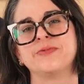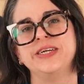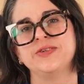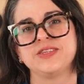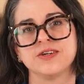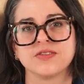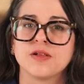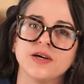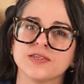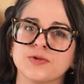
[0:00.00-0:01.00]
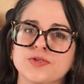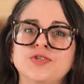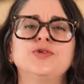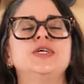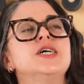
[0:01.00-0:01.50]
we use here at the Closet Core
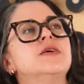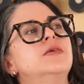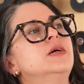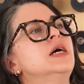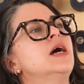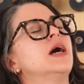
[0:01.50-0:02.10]
Studio.